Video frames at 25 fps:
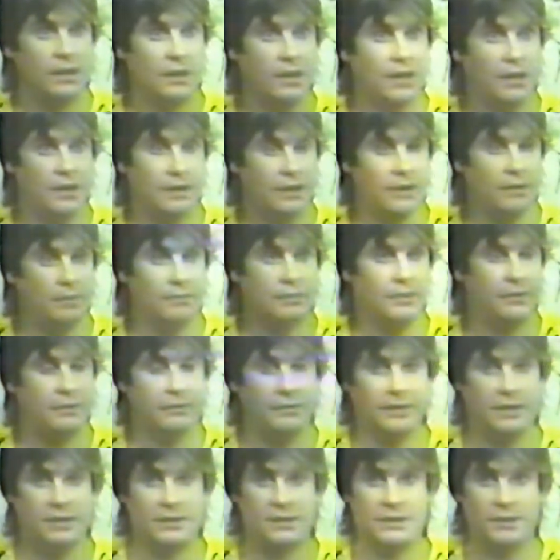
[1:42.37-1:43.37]
I don't
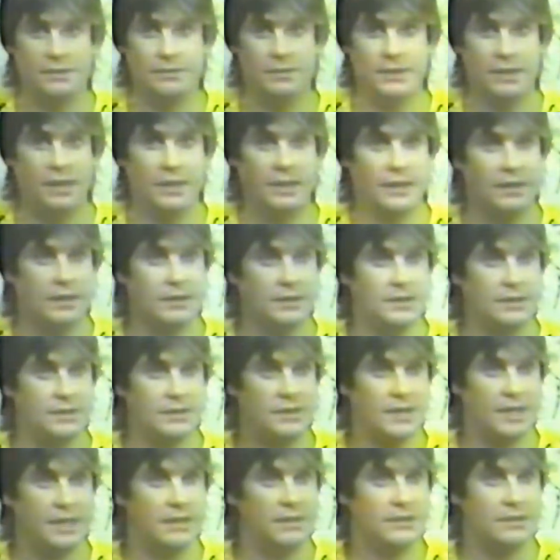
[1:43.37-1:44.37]
profess to be any
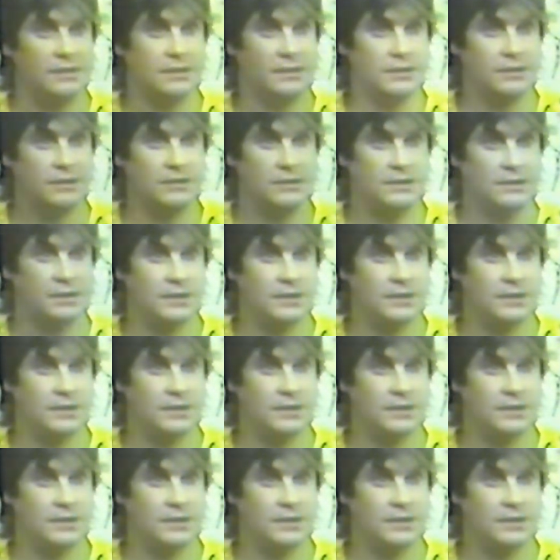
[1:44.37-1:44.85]
Satanist,